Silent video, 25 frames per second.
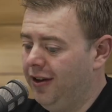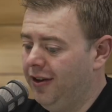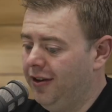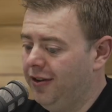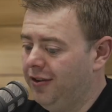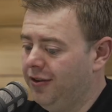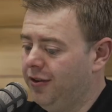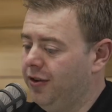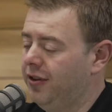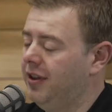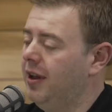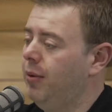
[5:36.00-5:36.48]

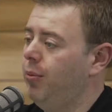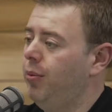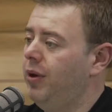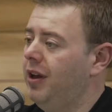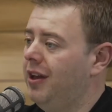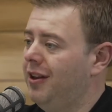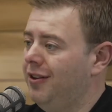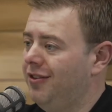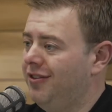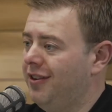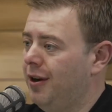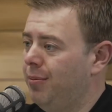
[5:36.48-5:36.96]
So then we
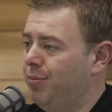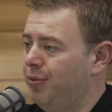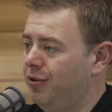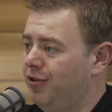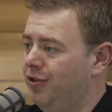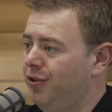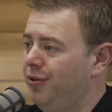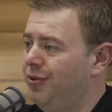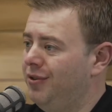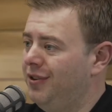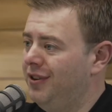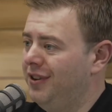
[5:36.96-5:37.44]
can start
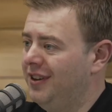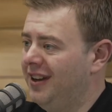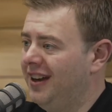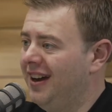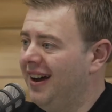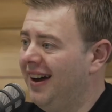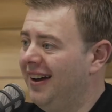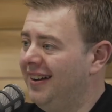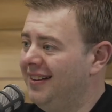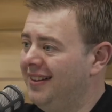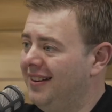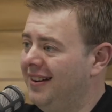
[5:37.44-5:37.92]
producing the
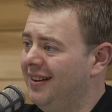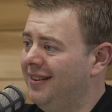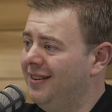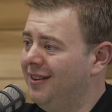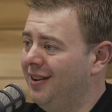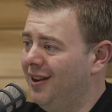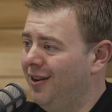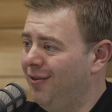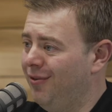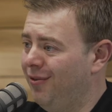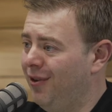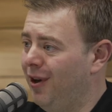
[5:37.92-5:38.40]
content
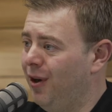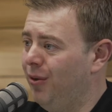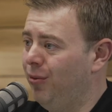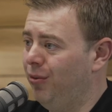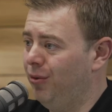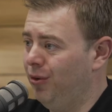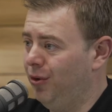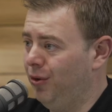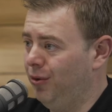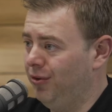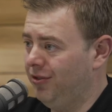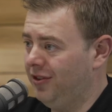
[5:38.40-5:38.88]

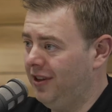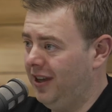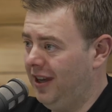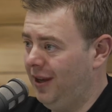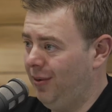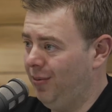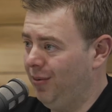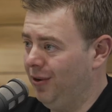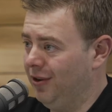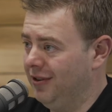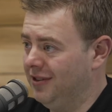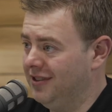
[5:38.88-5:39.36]
around those
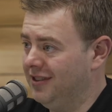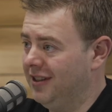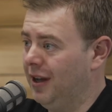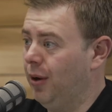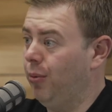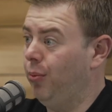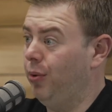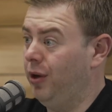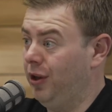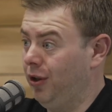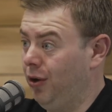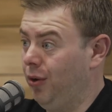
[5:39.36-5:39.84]
keywords that
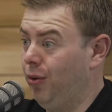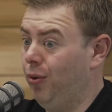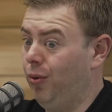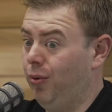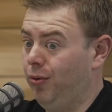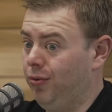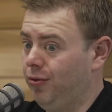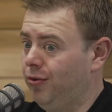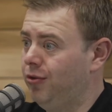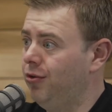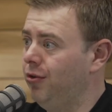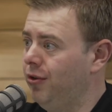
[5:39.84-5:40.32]
we
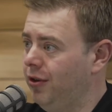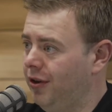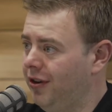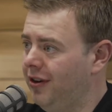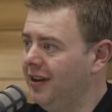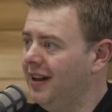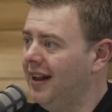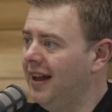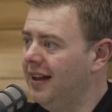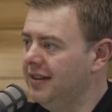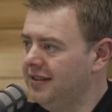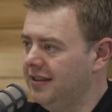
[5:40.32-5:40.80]
know through the
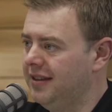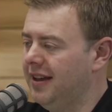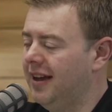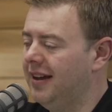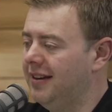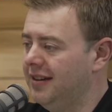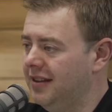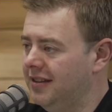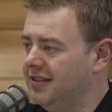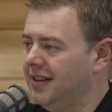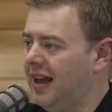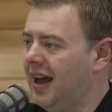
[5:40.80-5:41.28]
Google Ads
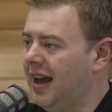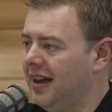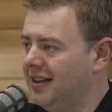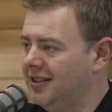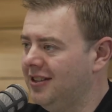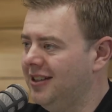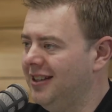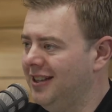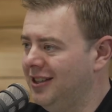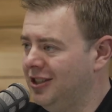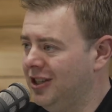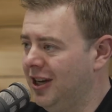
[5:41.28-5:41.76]
data is
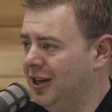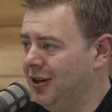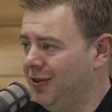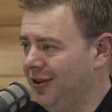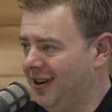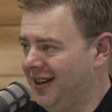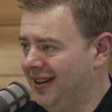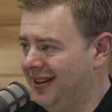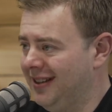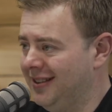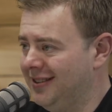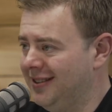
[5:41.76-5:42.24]
actually
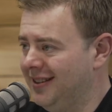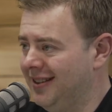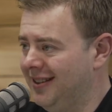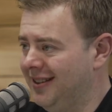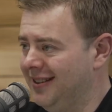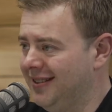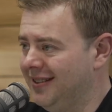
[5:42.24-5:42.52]
generating sales.